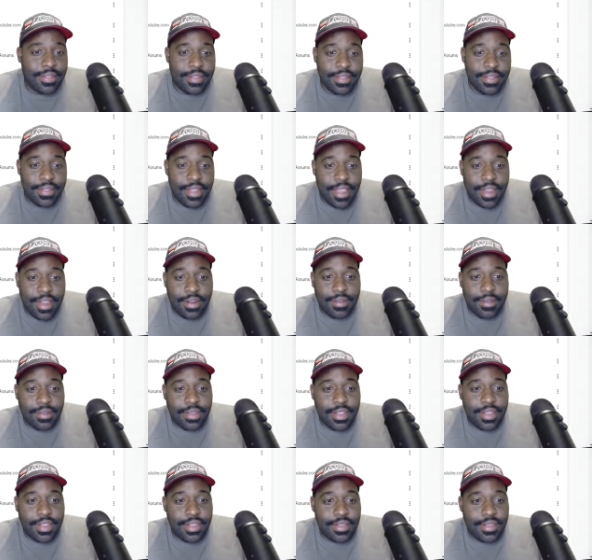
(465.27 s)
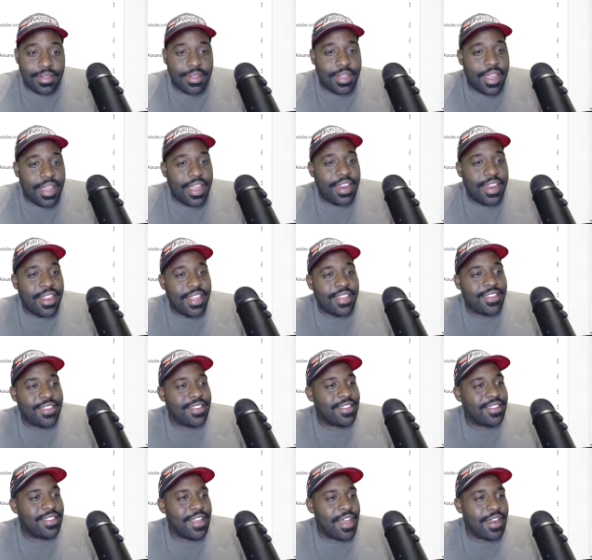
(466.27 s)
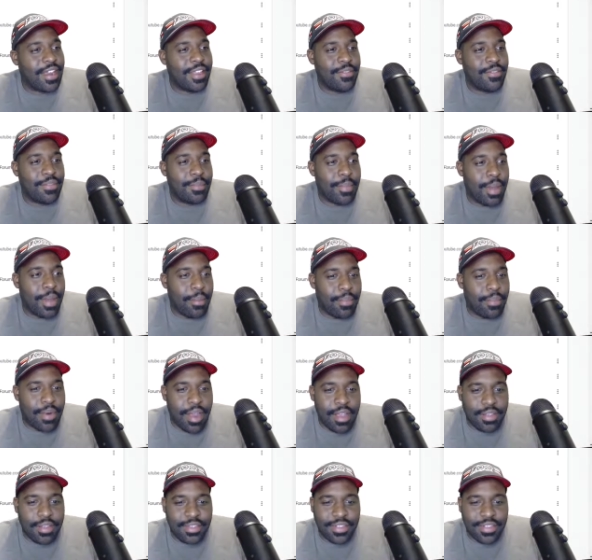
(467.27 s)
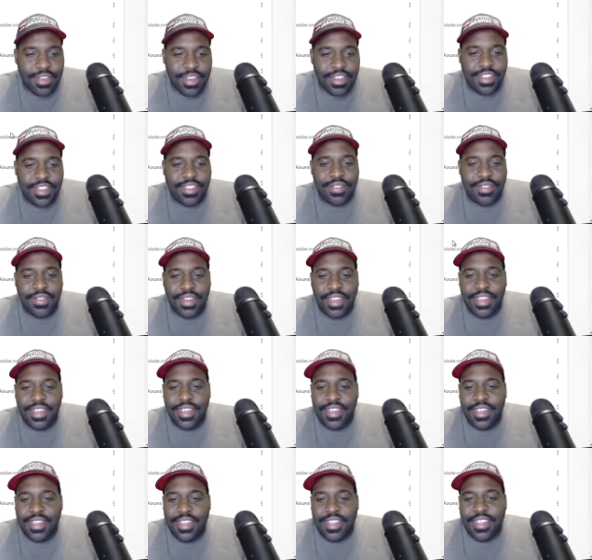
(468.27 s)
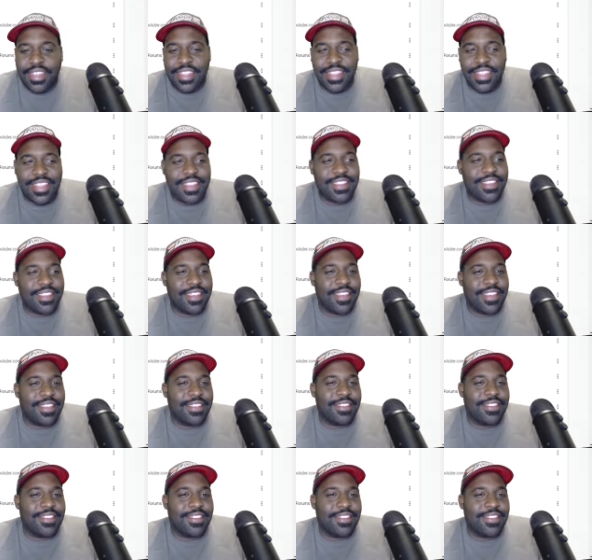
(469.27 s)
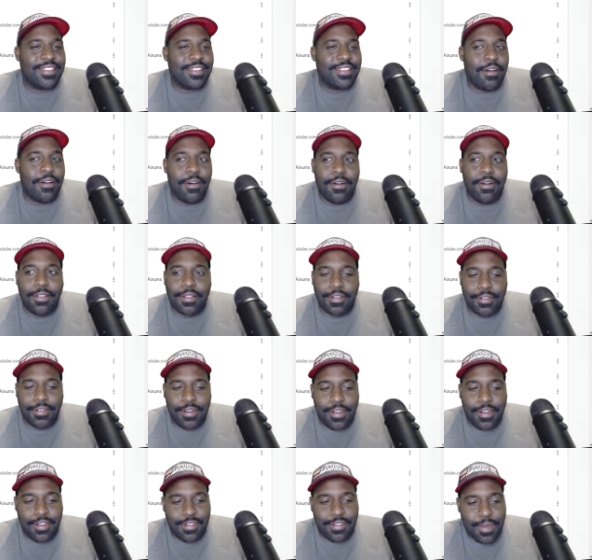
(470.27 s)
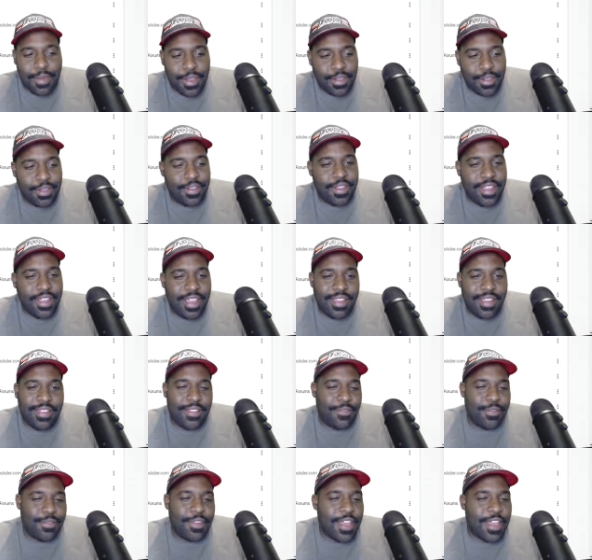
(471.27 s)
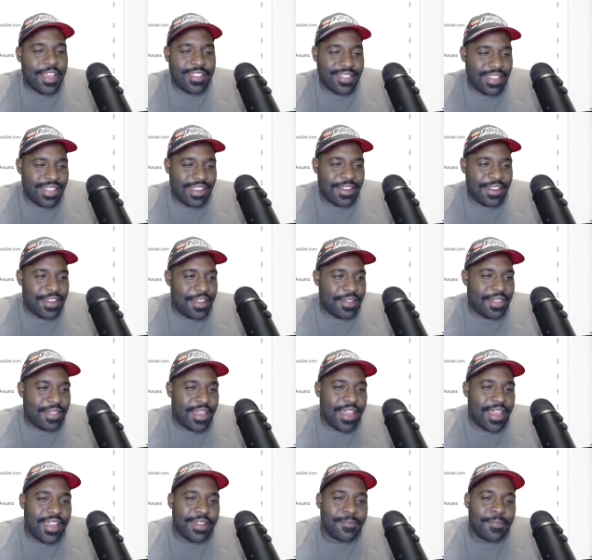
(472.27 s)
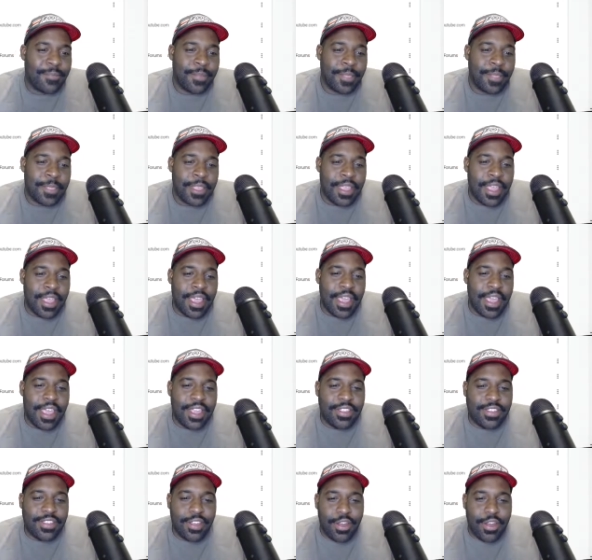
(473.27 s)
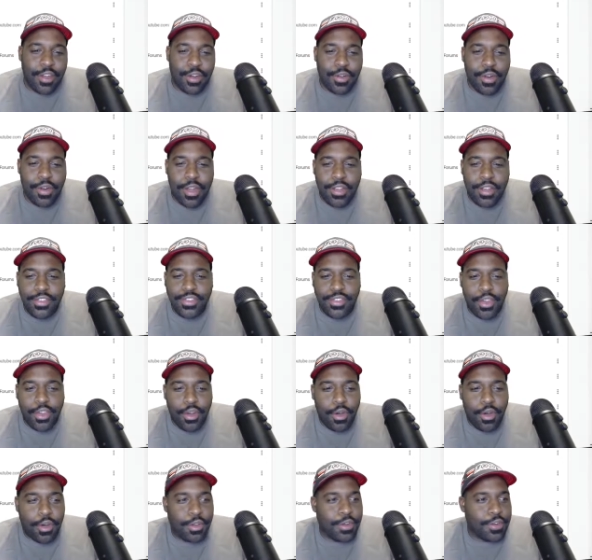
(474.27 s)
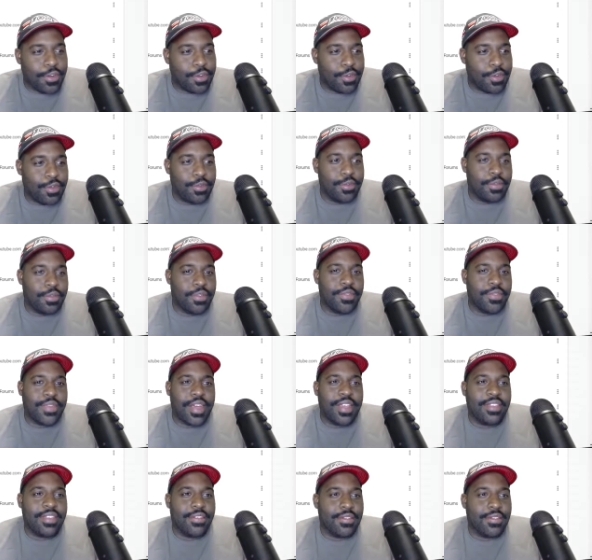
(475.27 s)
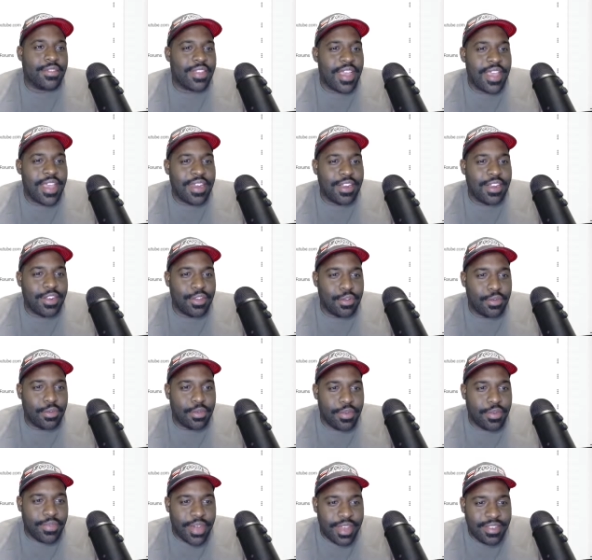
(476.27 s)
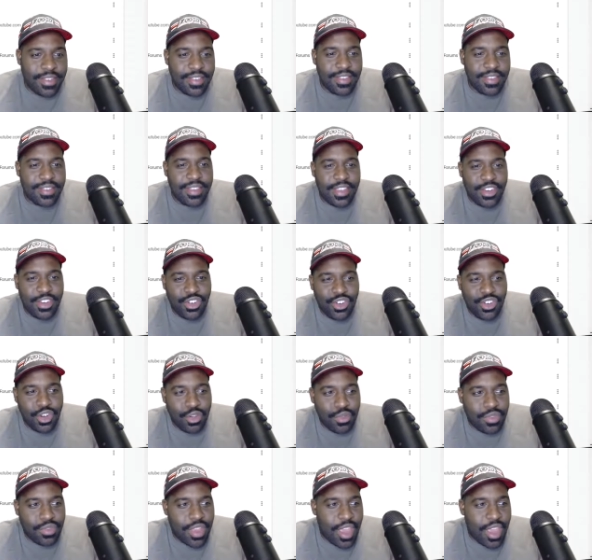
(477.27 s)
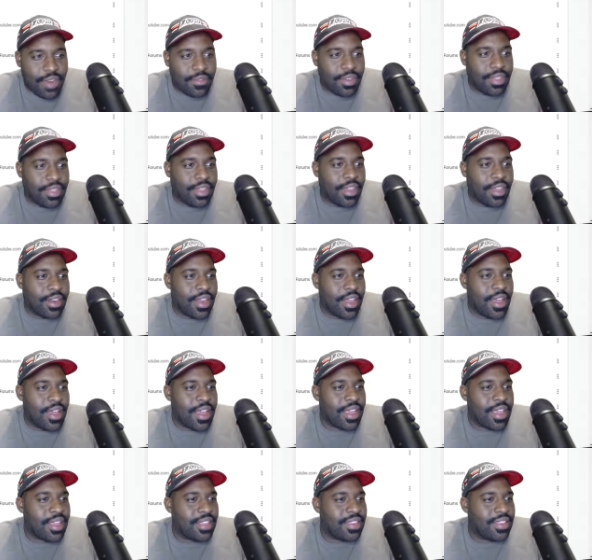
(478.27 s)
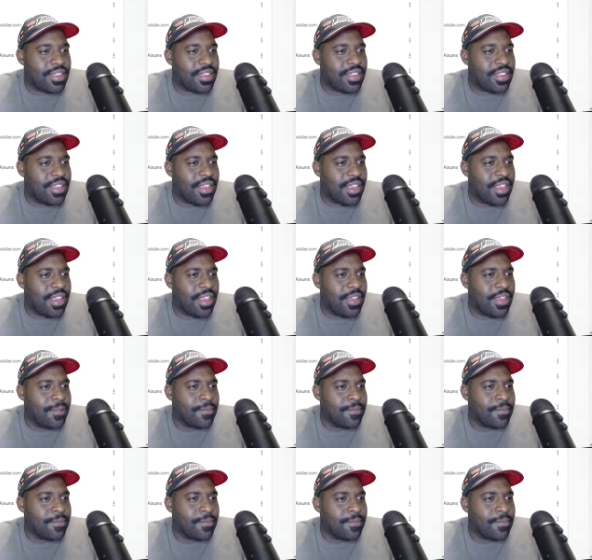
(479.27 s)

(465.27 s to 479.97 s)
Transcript: I don't really do. And this is not even my browser history. This is all across my good. If you guys didn't know that, it's across all your Google devices. Your signed in Google devices, it shows everything. Now, I can see